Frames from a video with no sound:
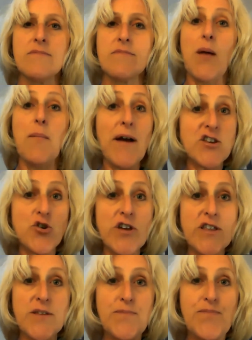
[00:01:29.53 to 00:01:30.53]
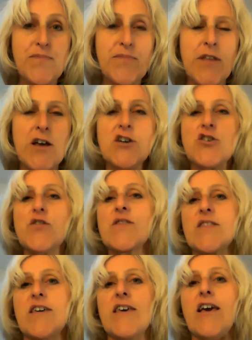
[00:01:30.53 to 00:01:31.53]
My treat. You
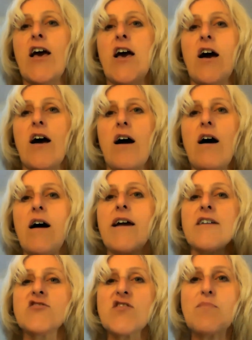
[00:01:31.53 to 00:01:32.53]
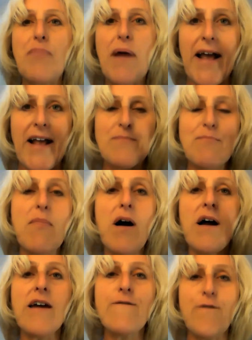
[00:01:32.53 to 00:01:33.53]
see, I had just banked
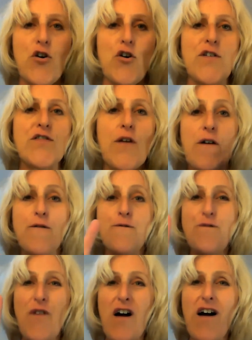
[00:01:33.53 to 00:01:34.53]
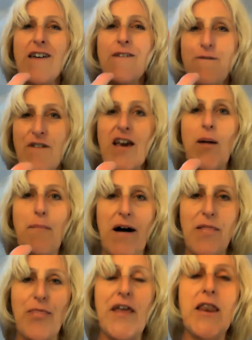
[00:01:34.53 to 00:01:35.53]
my first 5-figure
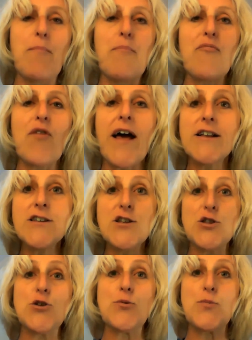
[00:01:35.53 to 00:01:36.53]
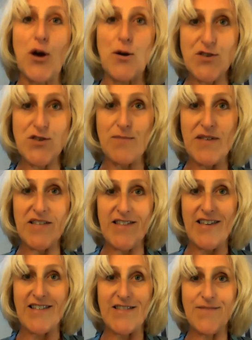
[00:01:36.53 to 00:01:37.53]
month in a brand new coaching
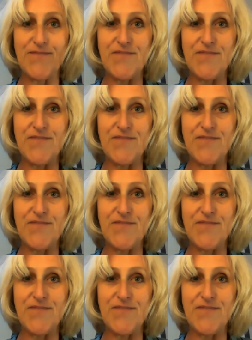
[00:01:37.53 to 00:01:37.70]
business.